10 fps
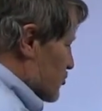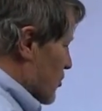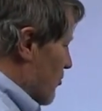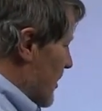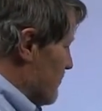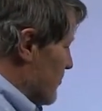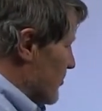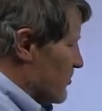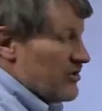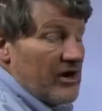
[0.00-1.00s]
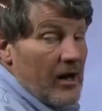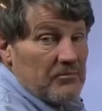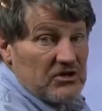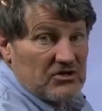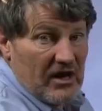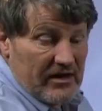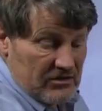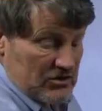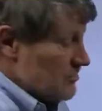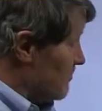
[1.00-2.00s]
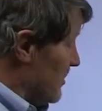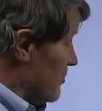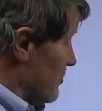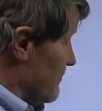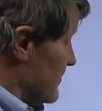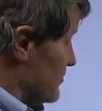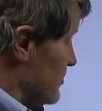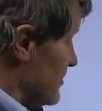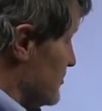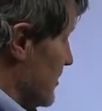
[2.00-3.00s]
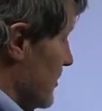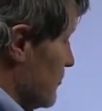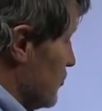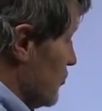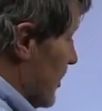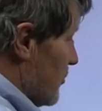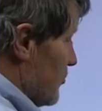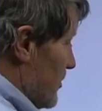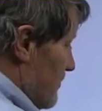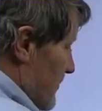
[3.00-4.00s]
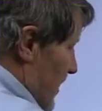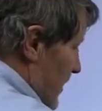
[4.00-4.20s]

show up with an OptiSciences meter, the CCM 200,